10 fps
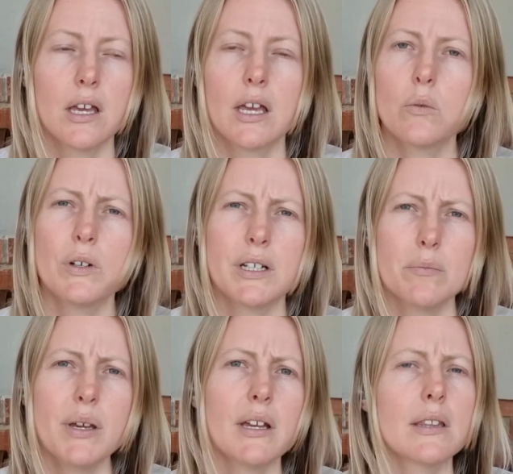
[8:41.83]
and what
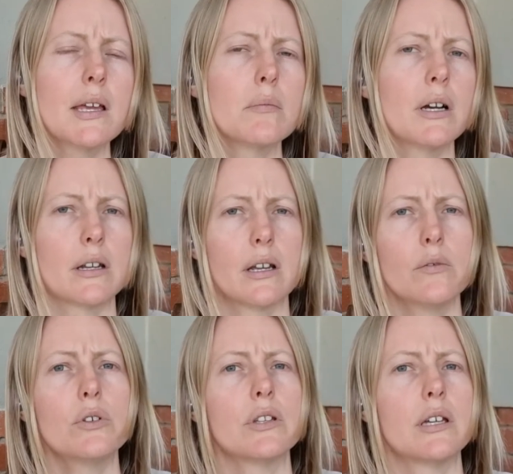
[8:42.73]
impact that might have
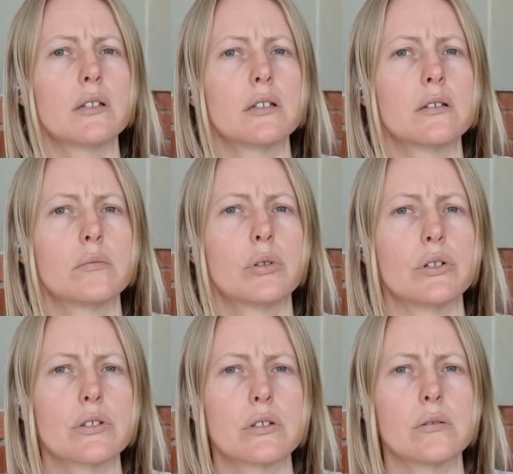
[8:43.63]
on that
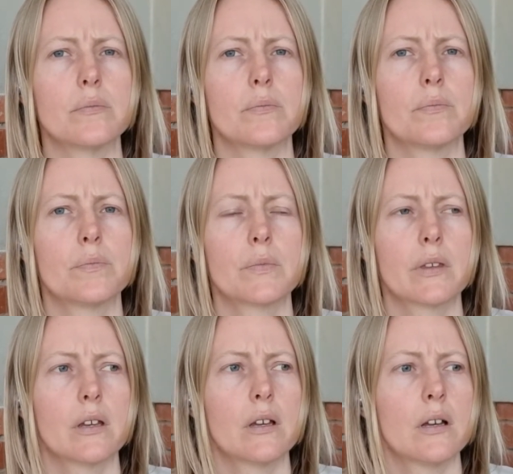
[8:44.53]
person,
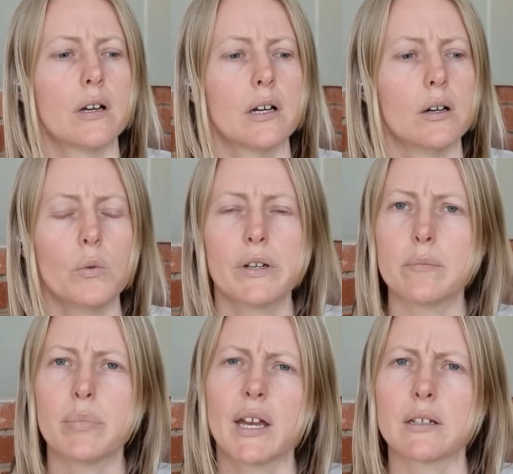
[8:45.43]
what
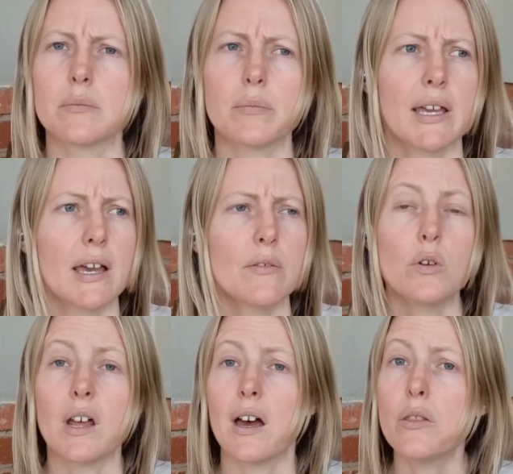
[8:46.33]
impact it may have
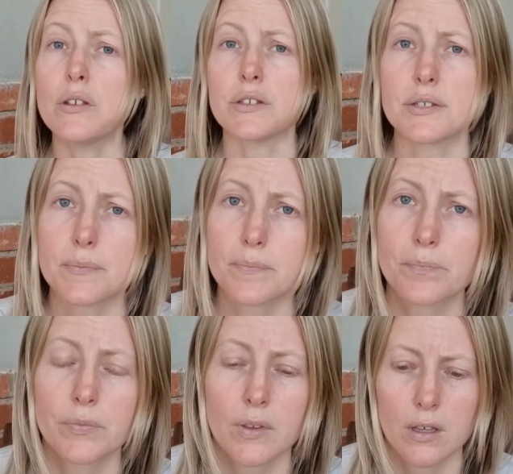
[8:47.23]
on others.
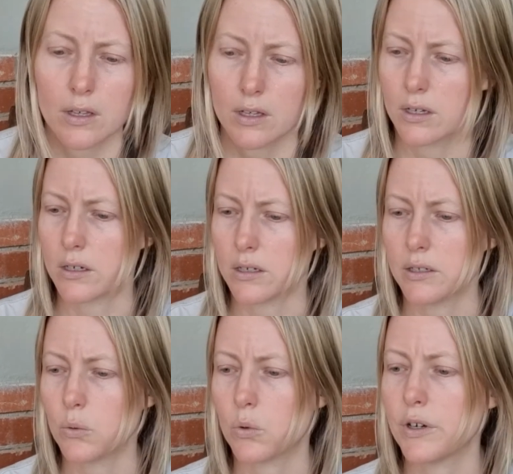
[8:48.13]

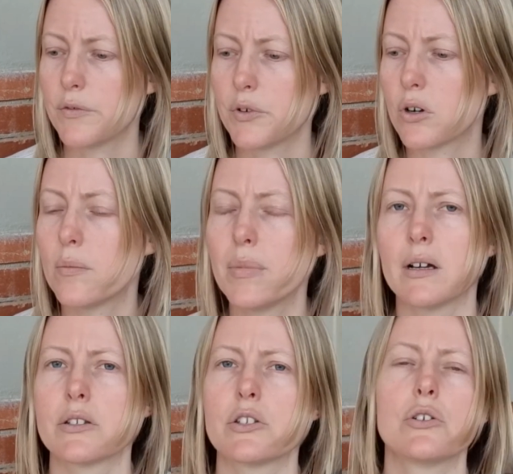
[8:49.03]
Or if you're
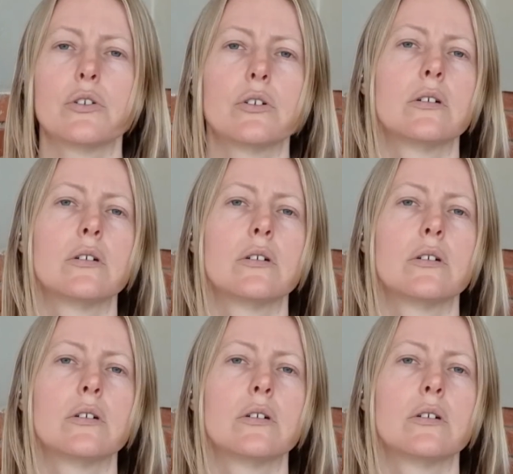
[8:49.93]
about to